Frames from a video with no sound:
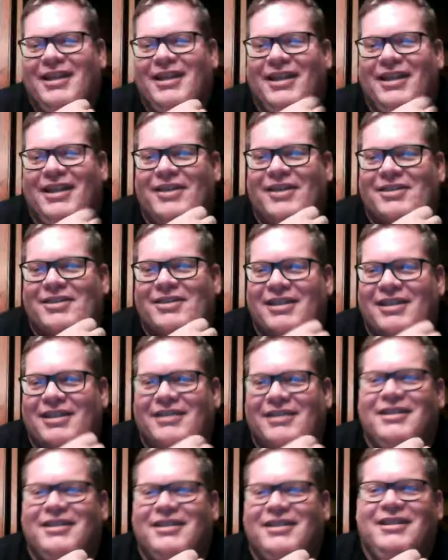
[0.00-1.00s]

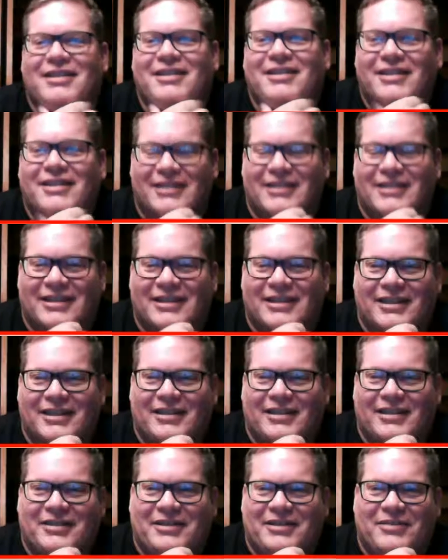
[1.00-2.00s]
Since
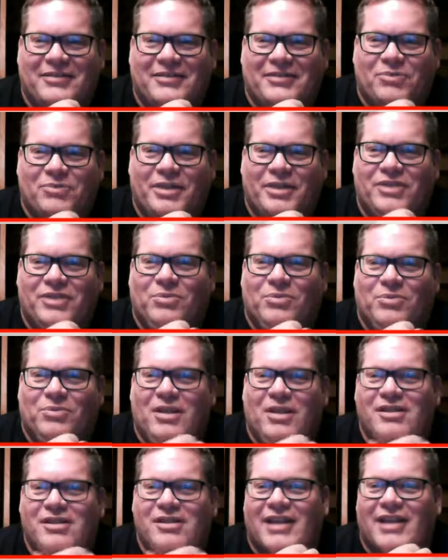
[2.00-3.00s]
Reese
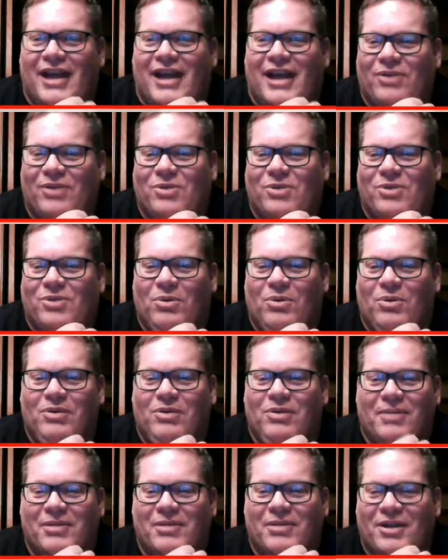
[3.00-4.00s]
runs the household,
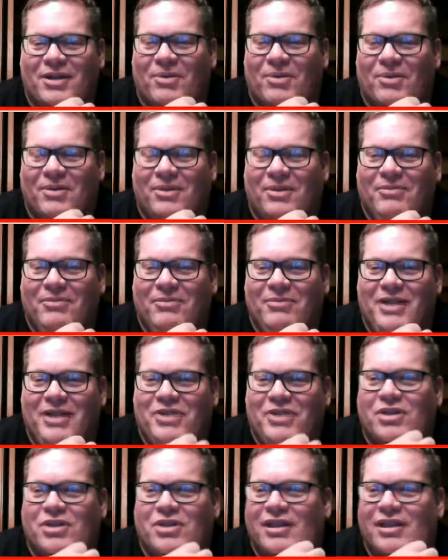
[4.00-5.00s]
I'm going to go with
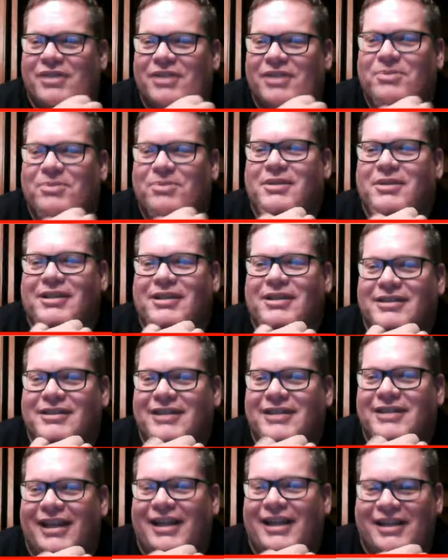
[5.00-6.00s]
Ish on this one and
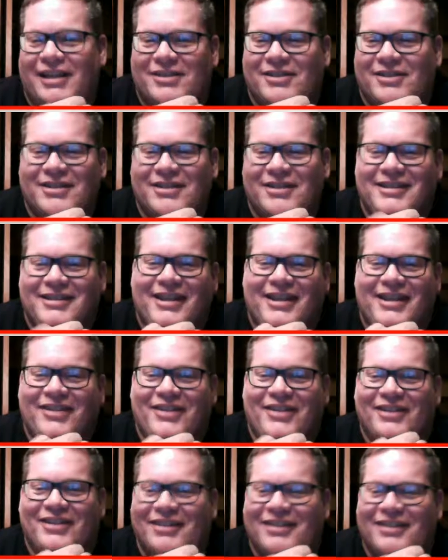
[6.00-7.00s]
say it's going to take you
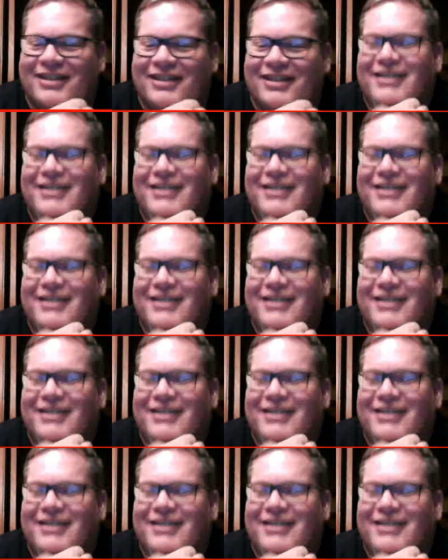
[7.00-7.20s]
longer.